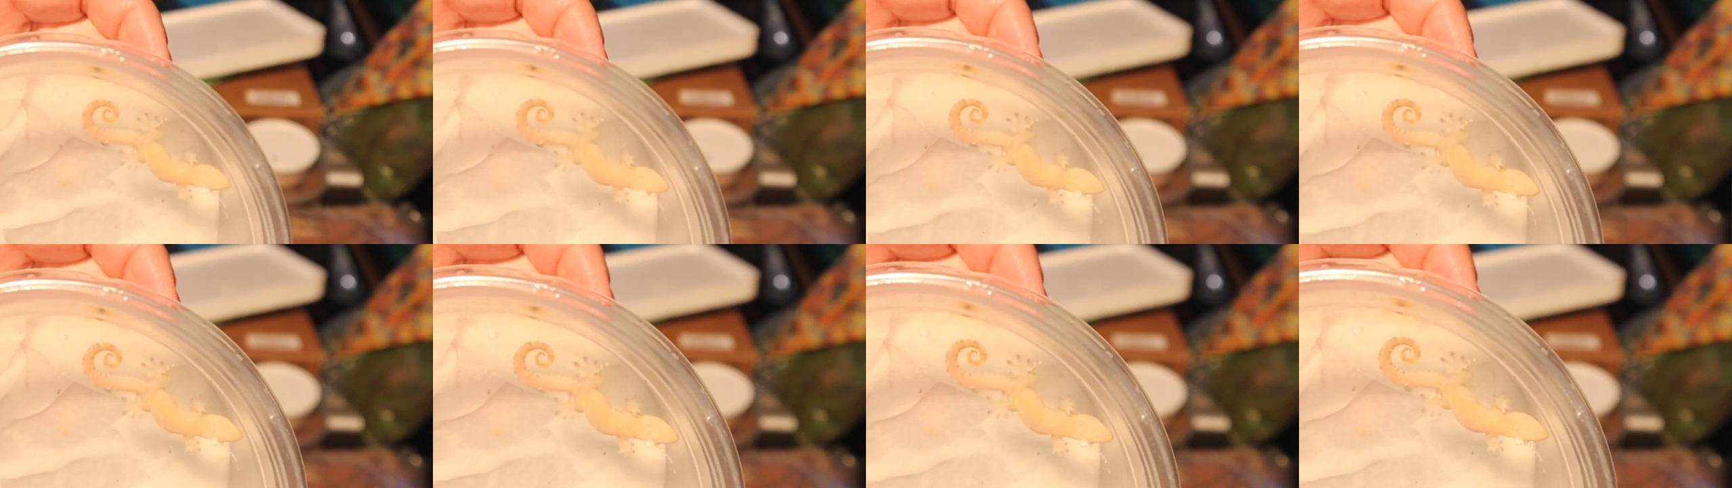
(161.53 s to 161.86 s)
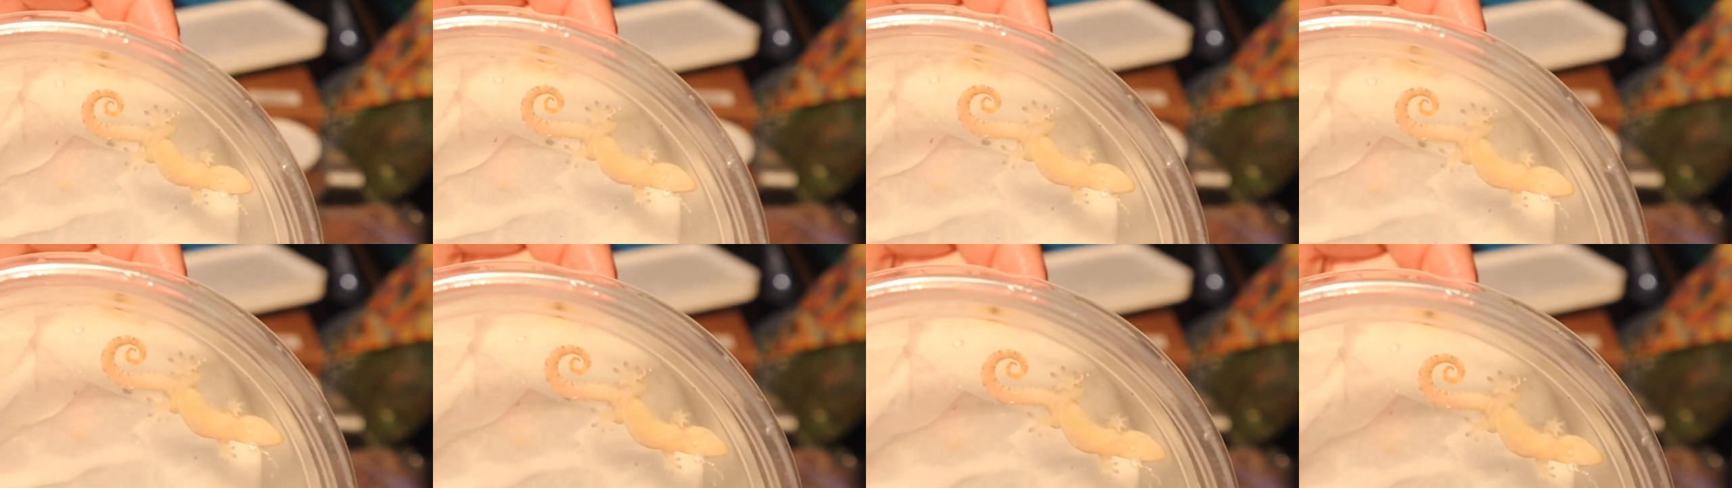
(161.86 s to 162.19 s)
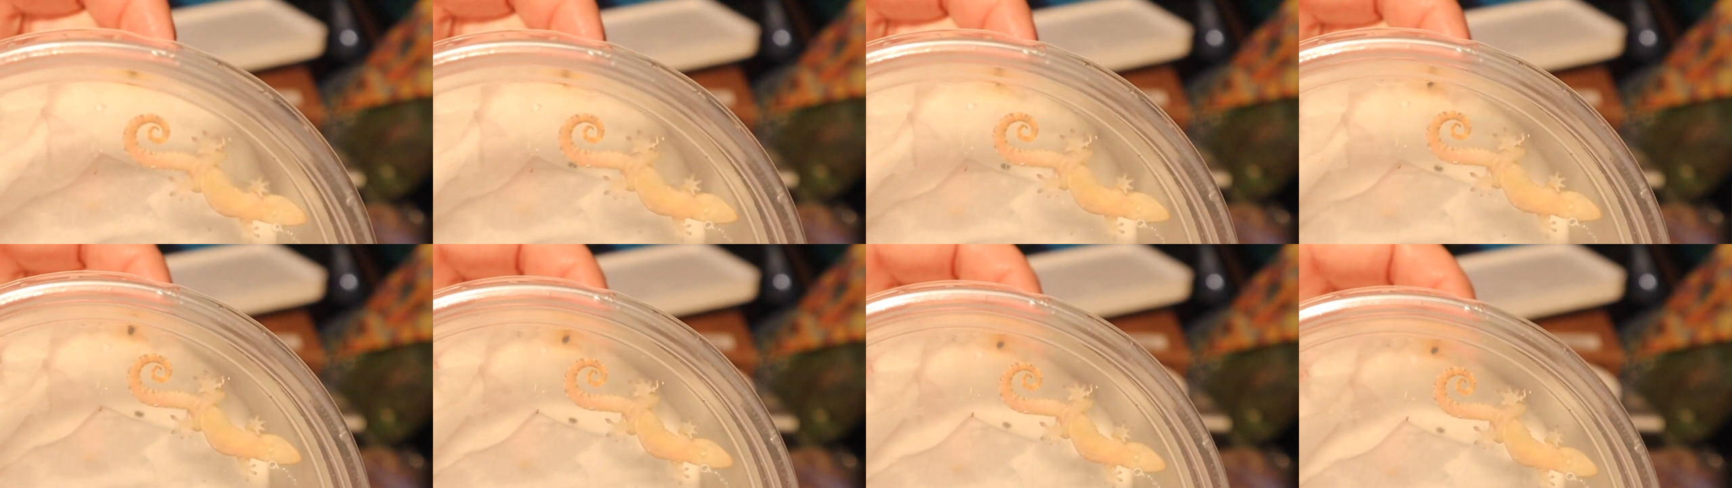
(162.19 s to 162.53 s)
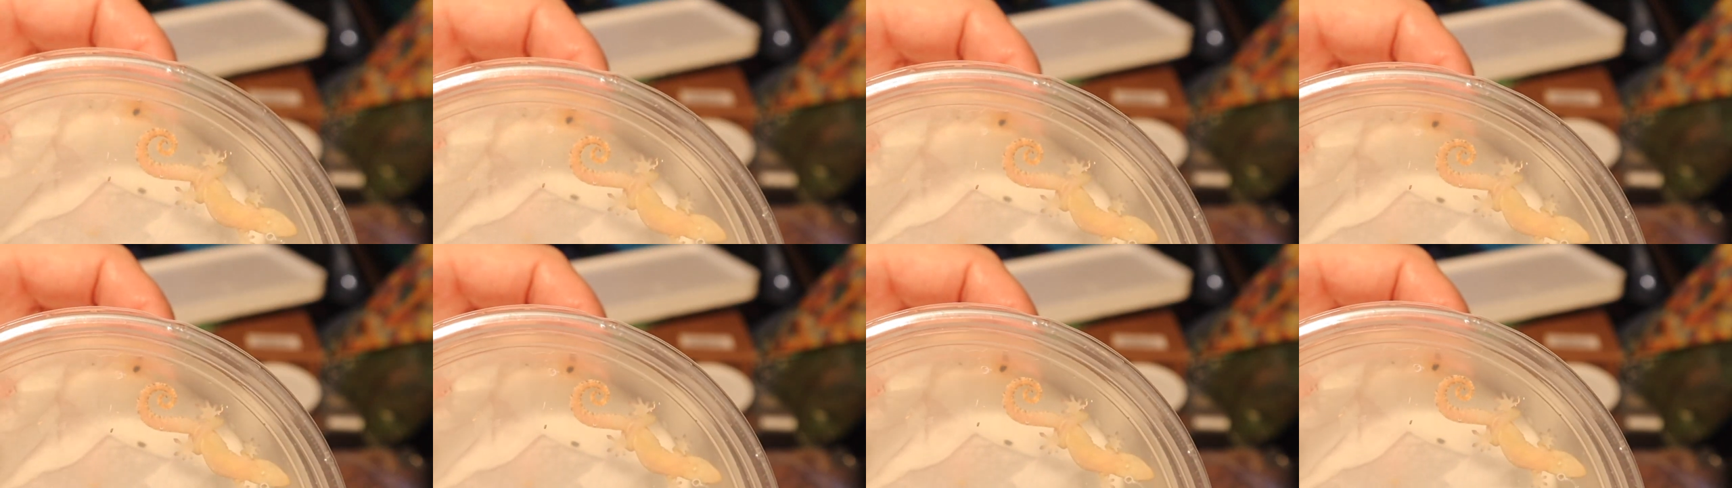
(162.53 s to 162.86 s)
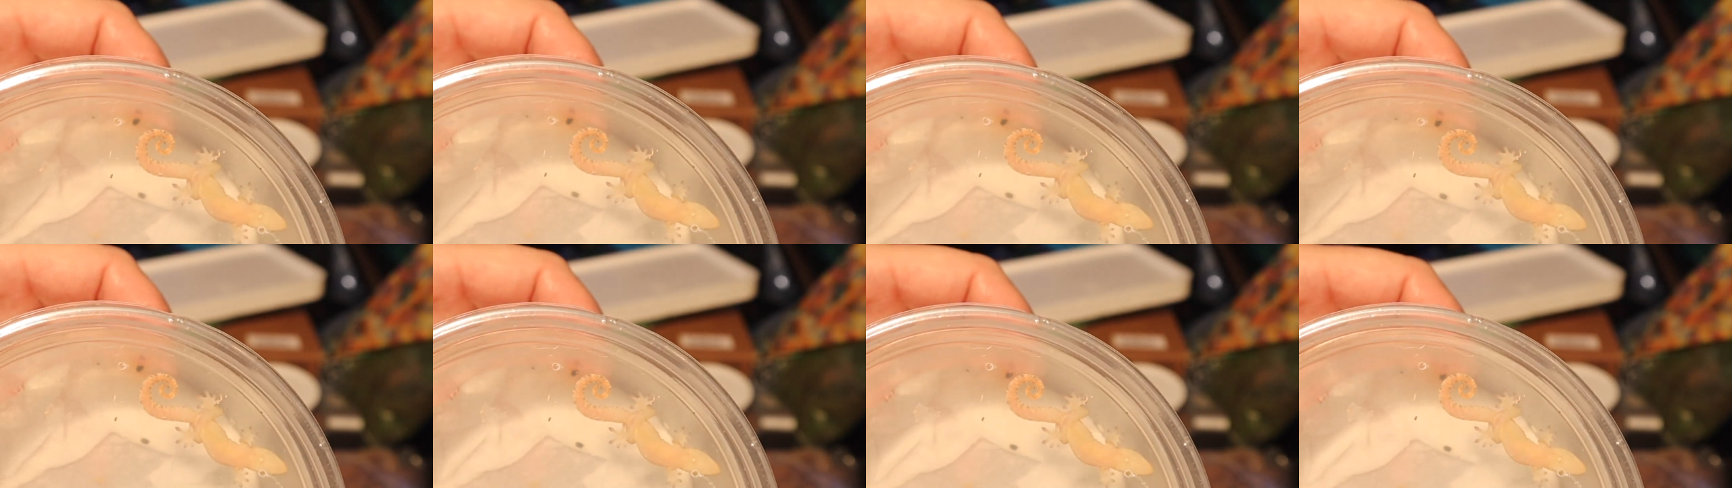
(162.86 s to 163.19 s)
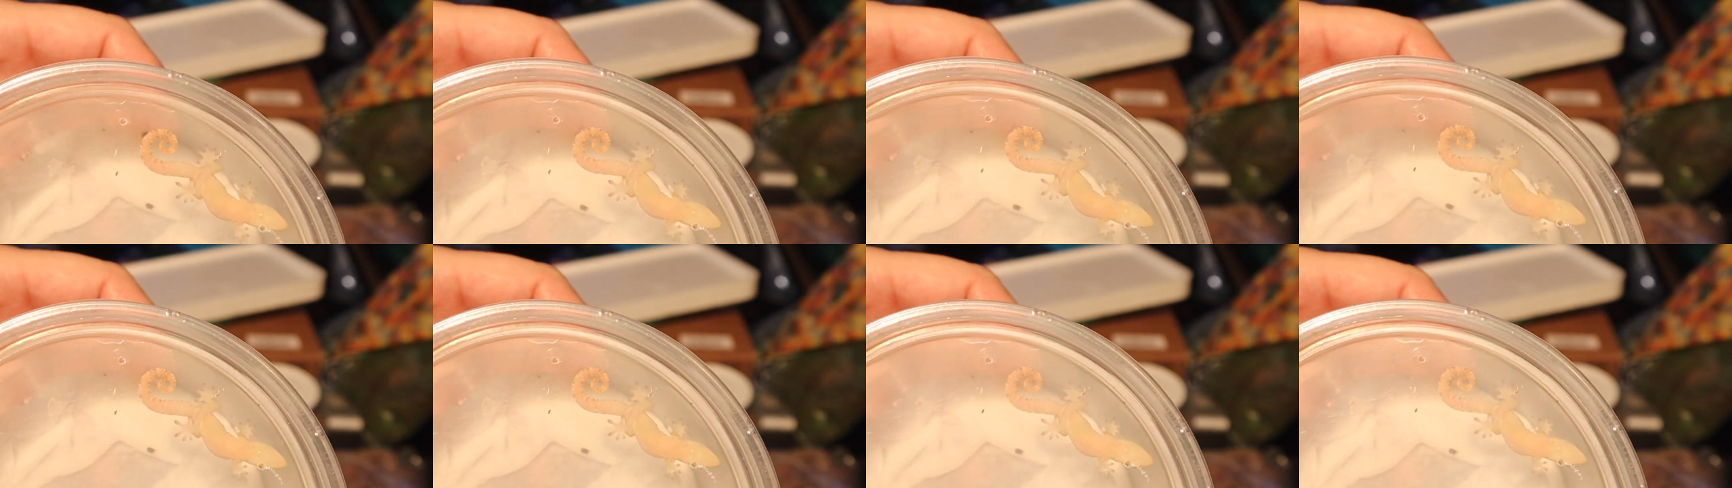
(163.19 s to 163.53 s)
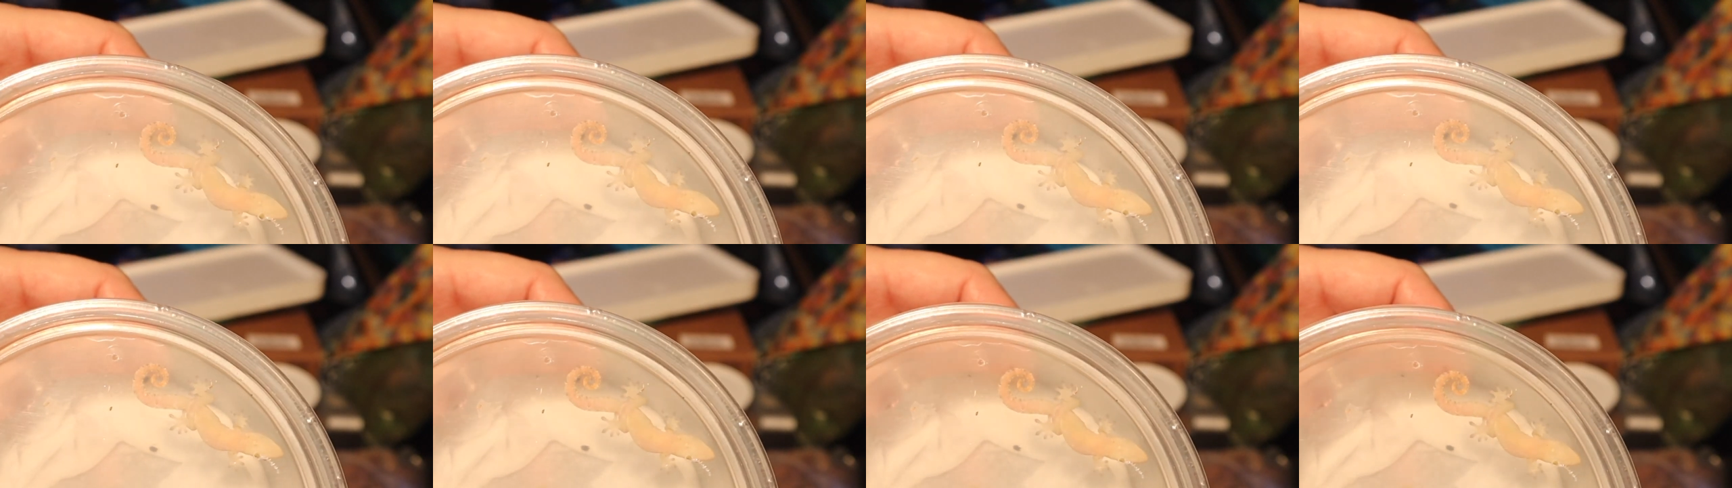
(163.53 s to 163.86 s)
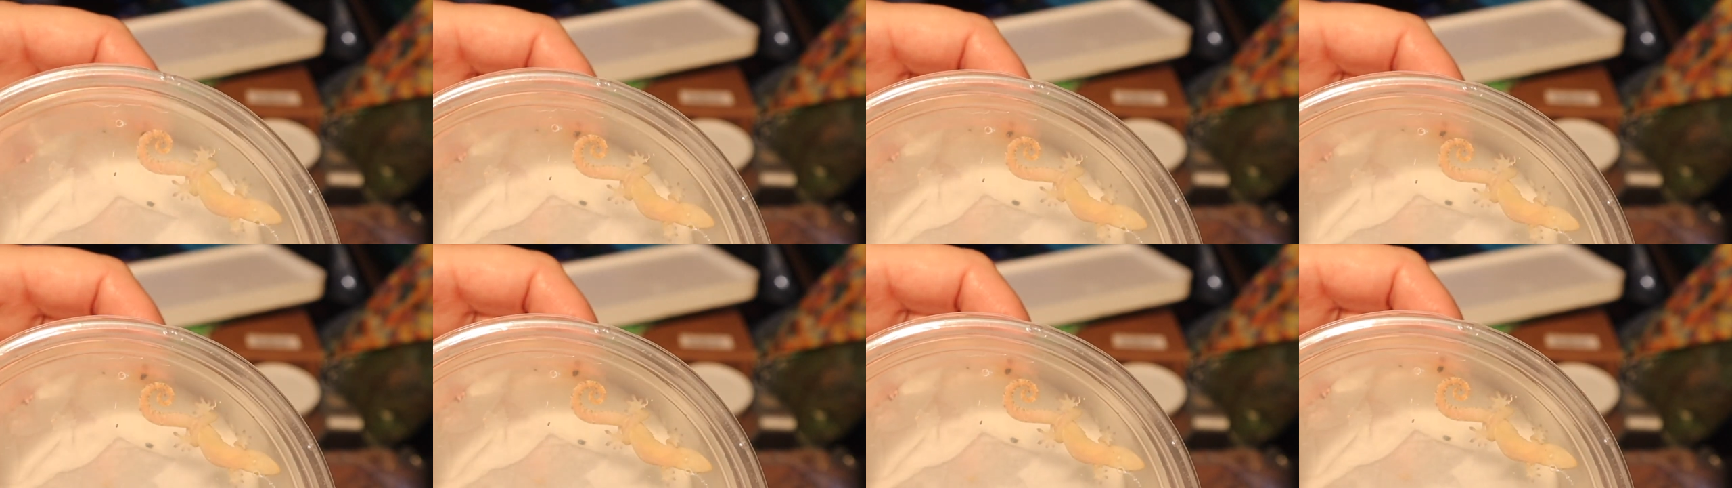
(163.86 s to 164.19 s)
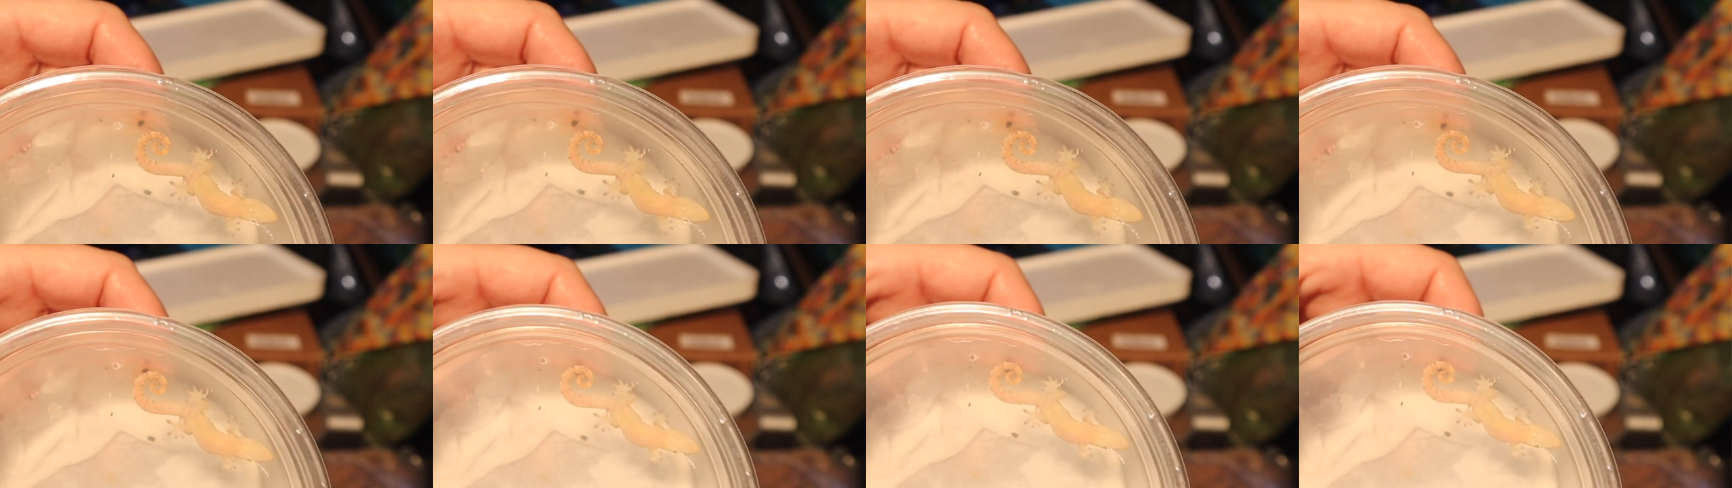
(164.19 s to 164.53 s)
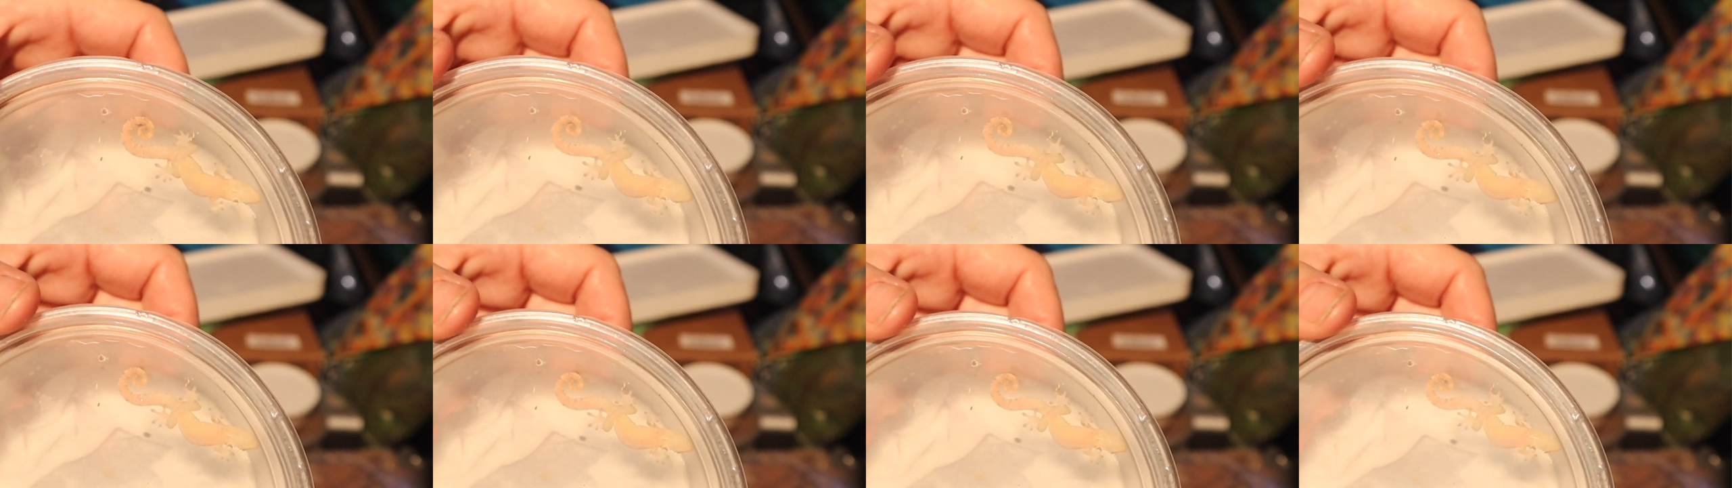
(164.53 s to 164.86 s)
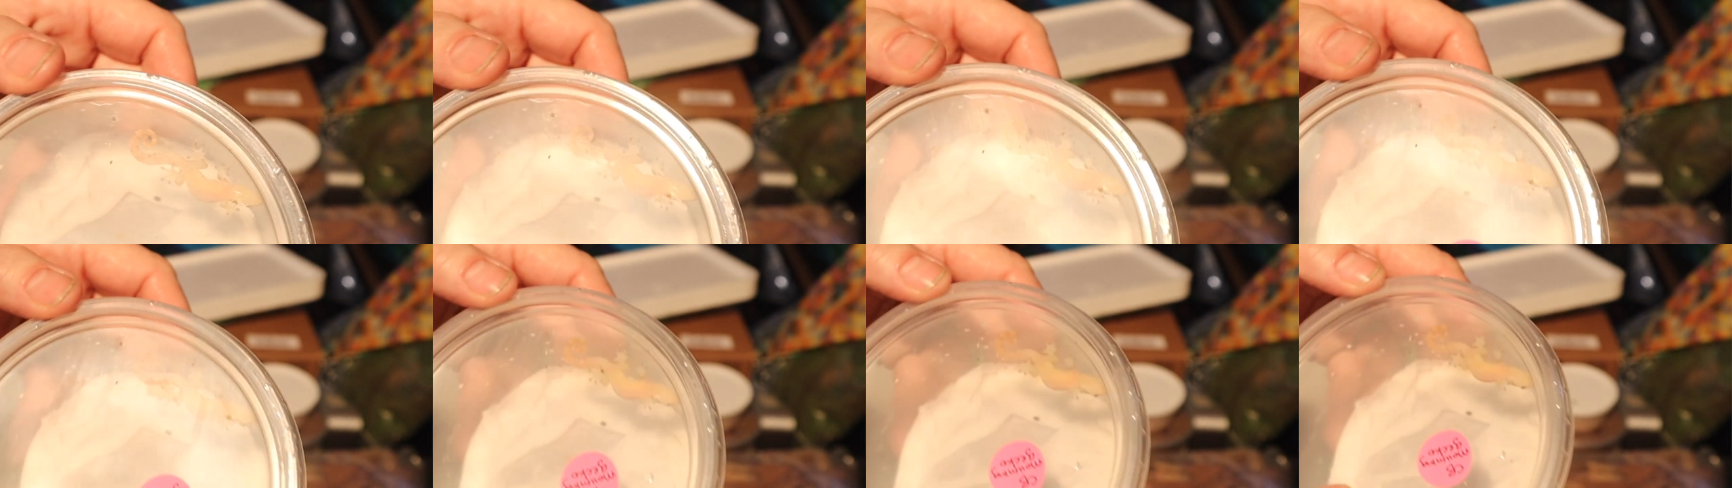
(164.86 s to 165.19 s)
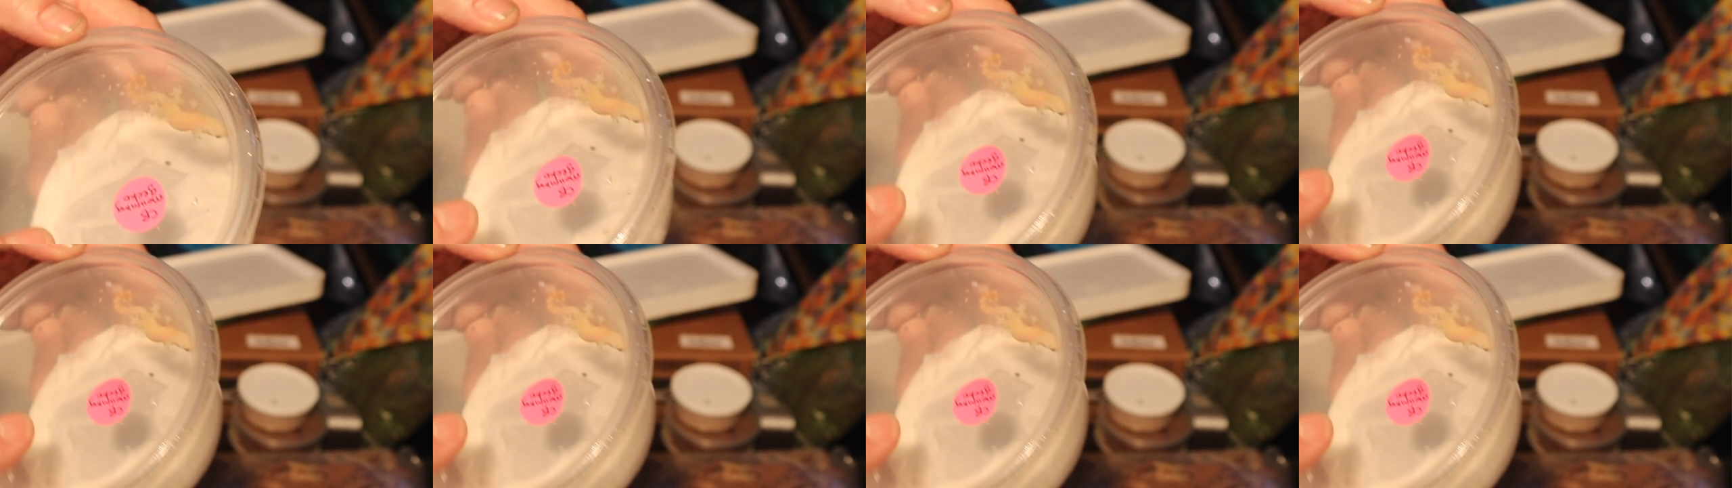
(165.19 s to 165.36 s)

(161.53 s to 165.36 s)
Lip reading: Nobody's mouth can be seen.